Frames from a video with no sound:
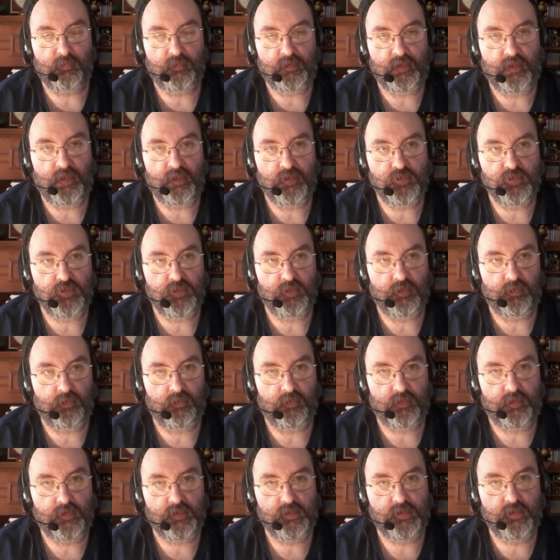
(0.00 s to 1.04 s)
the ancient
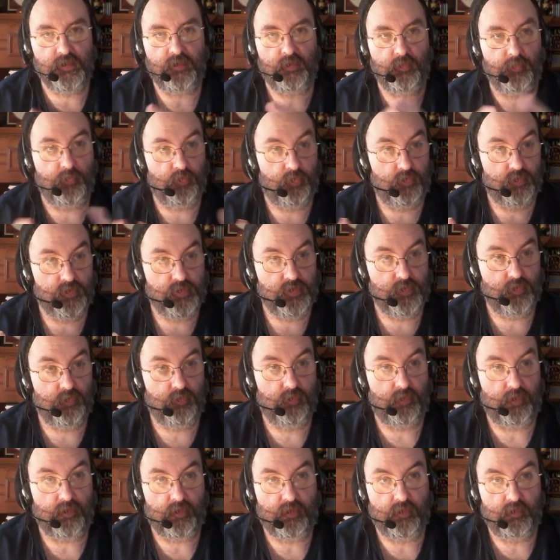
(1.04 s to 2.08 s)
Near East and the
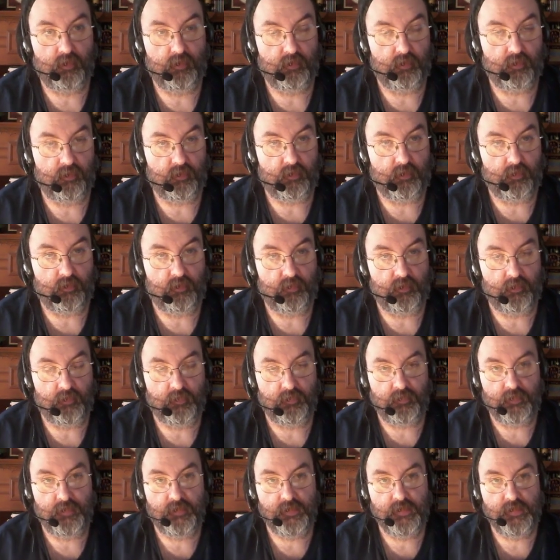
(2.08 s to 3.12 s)
prehistoric uh,
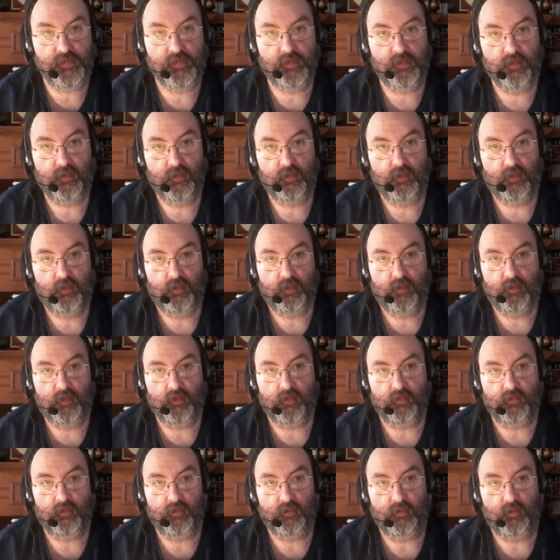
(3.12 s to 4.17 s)
Near East
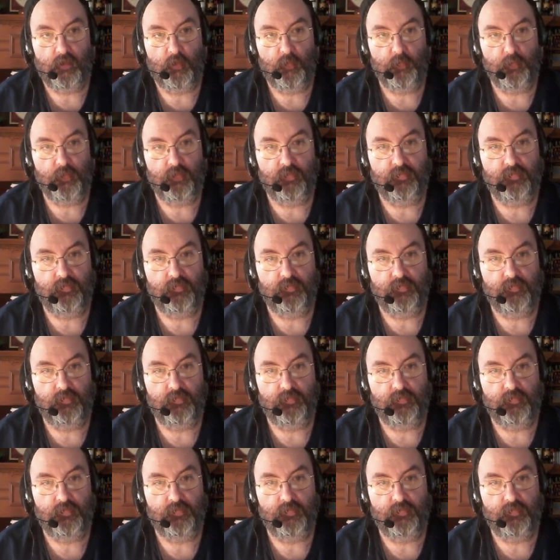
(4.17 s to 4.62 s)
uh, hoping